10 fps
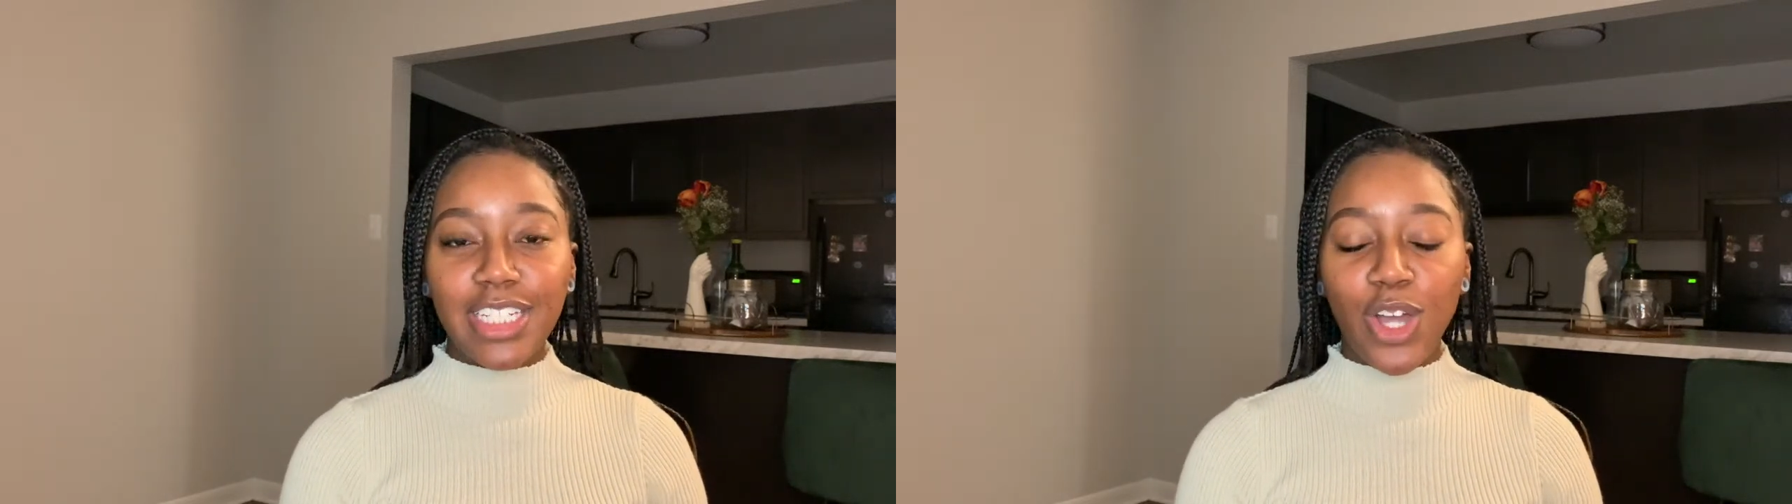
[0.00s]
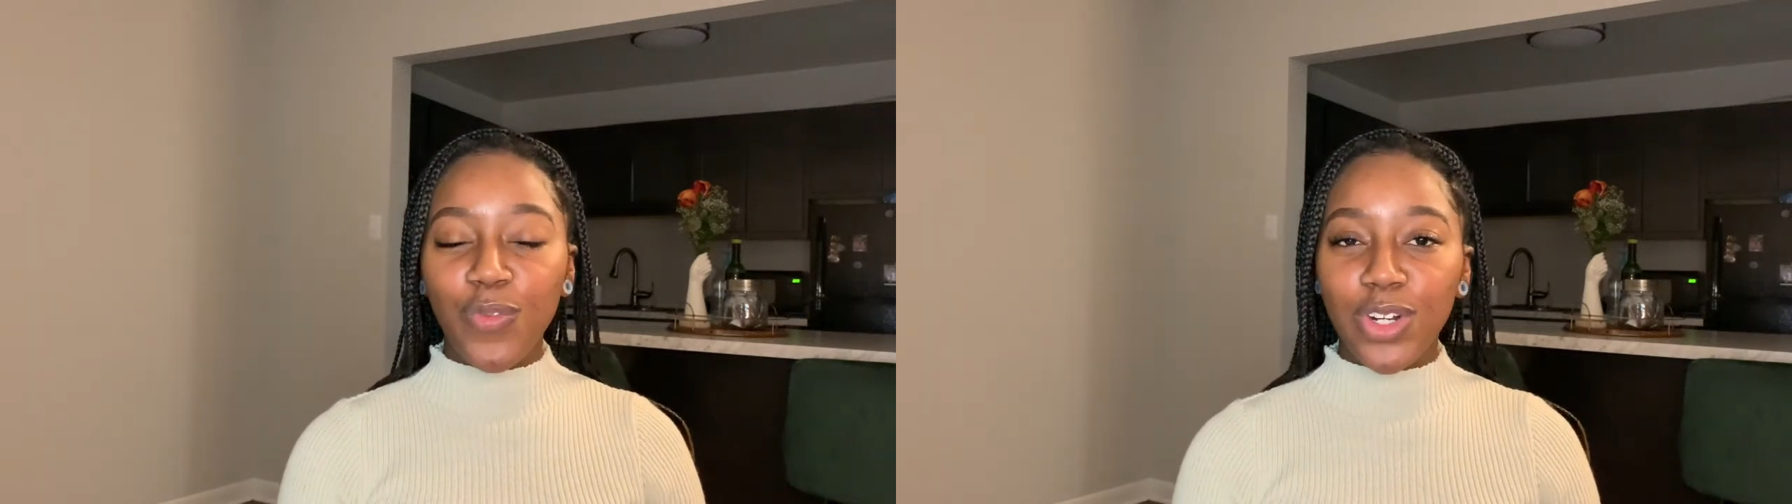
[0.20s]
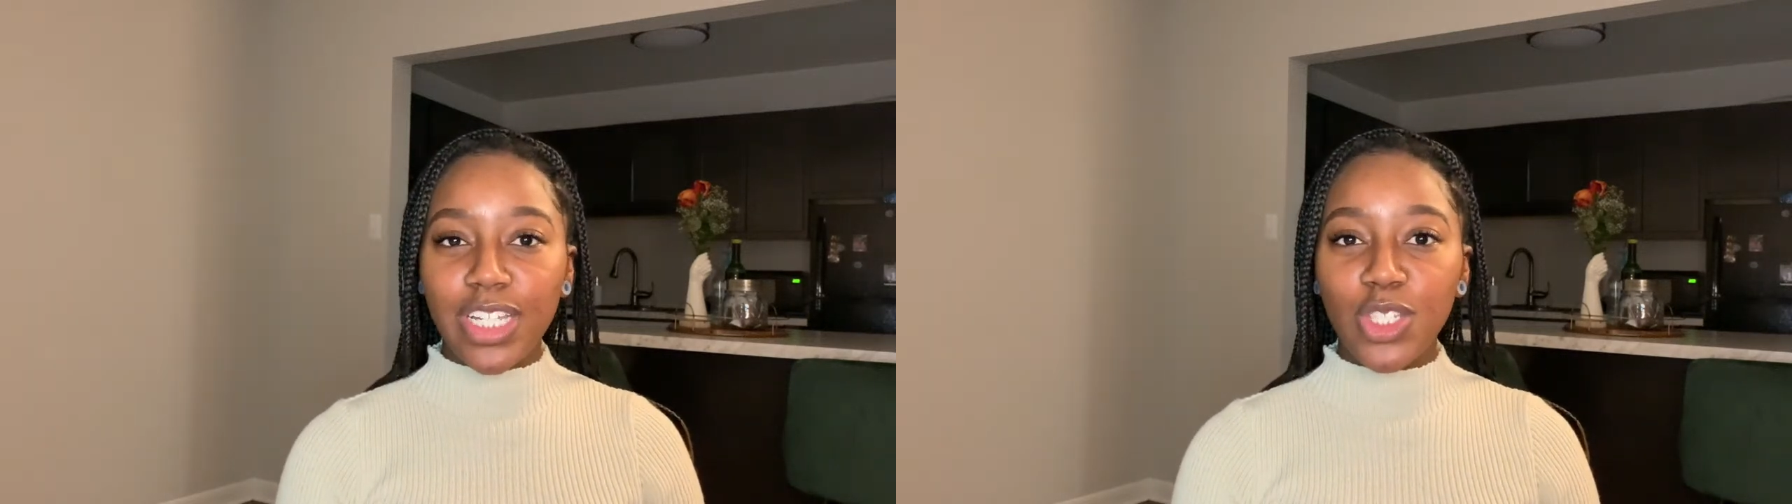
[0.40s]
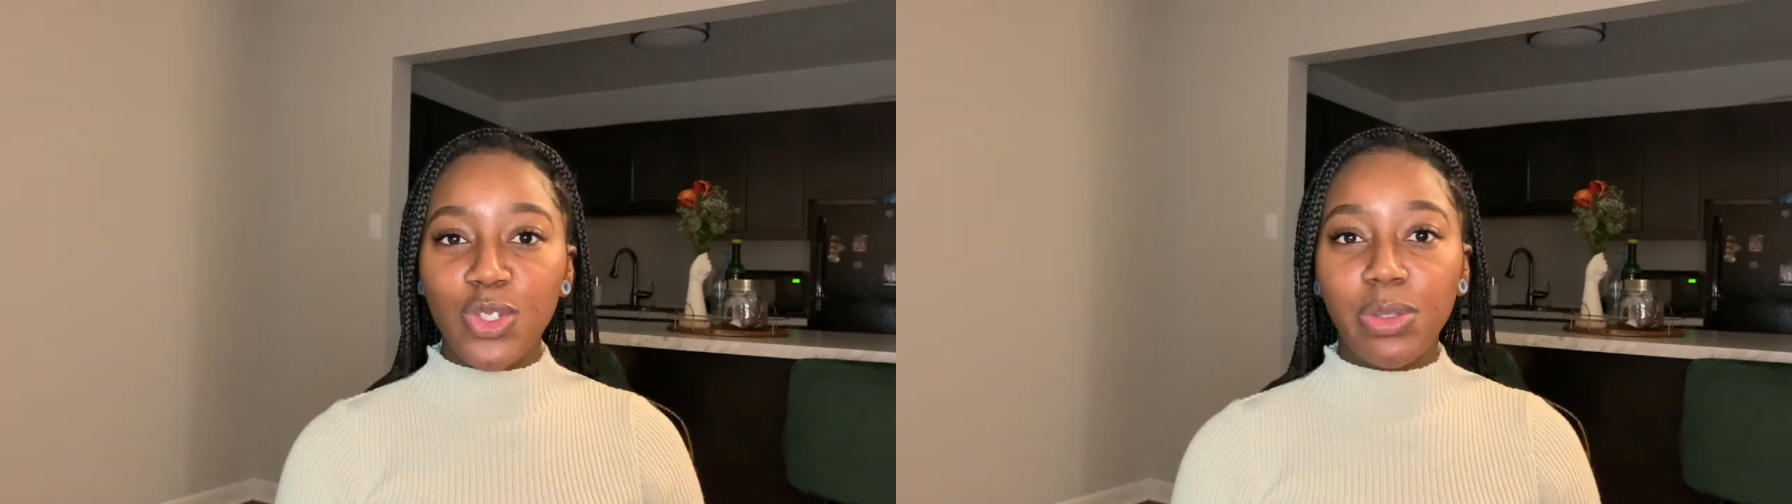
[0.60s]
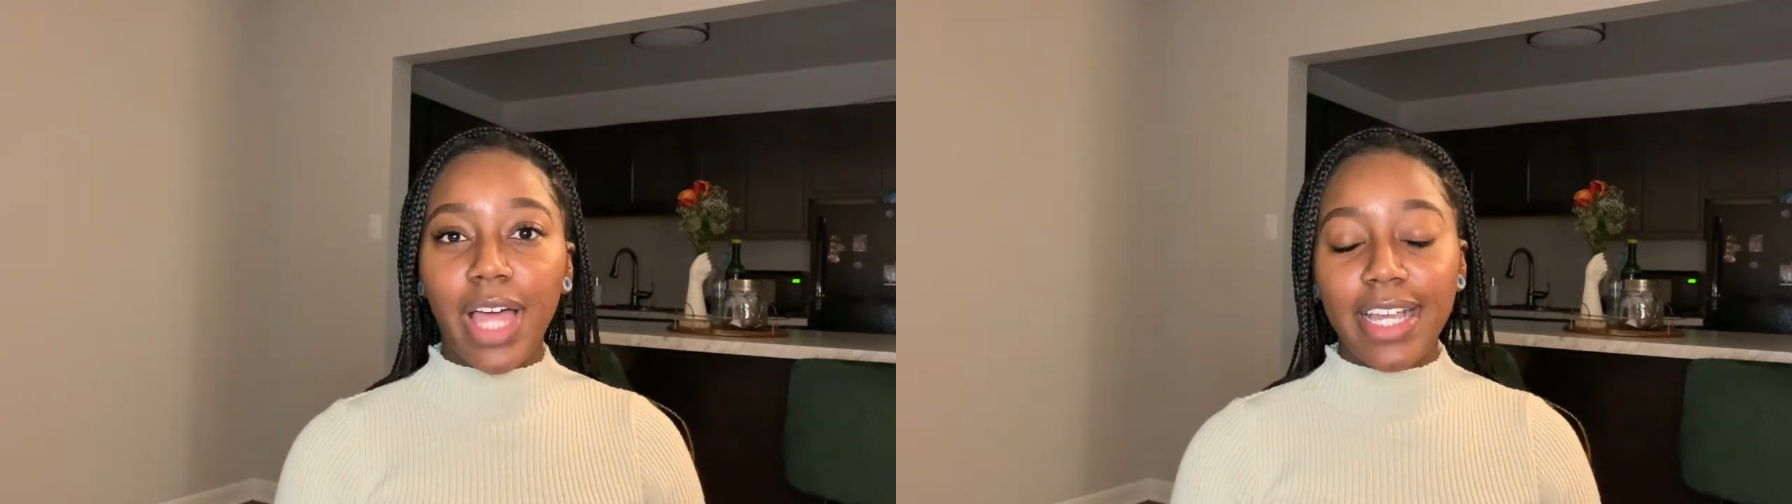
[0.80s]
don't forget to
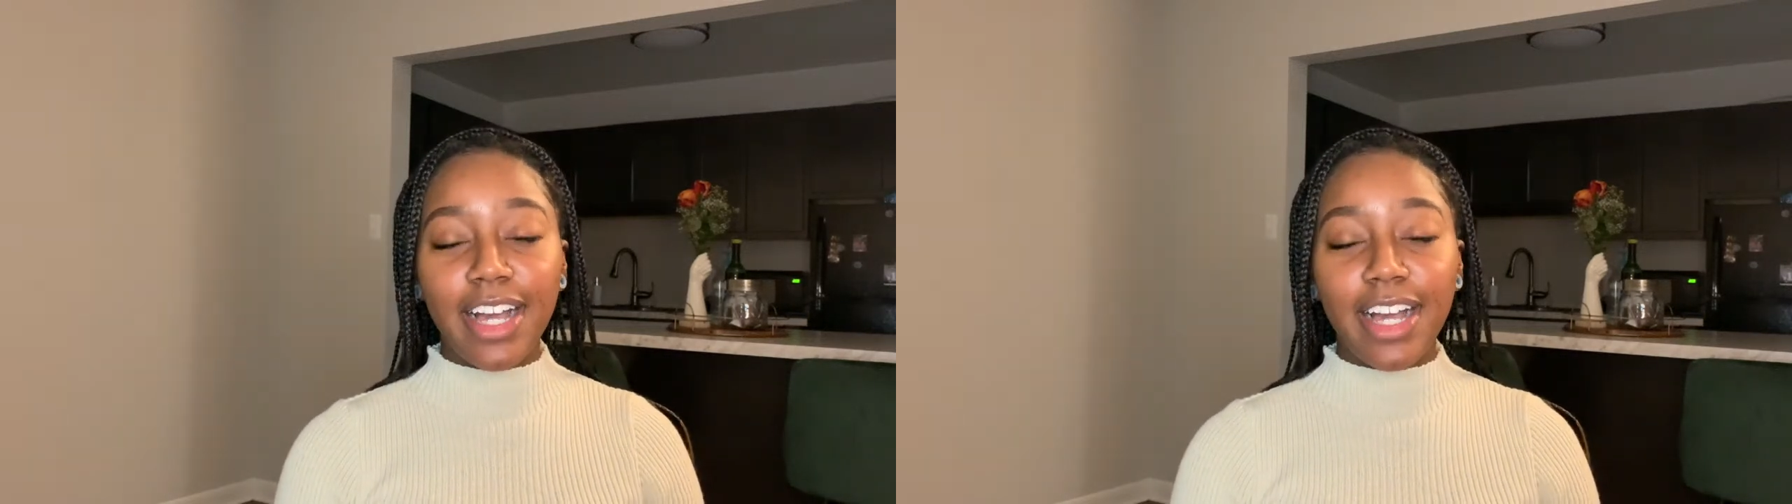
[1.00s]
like,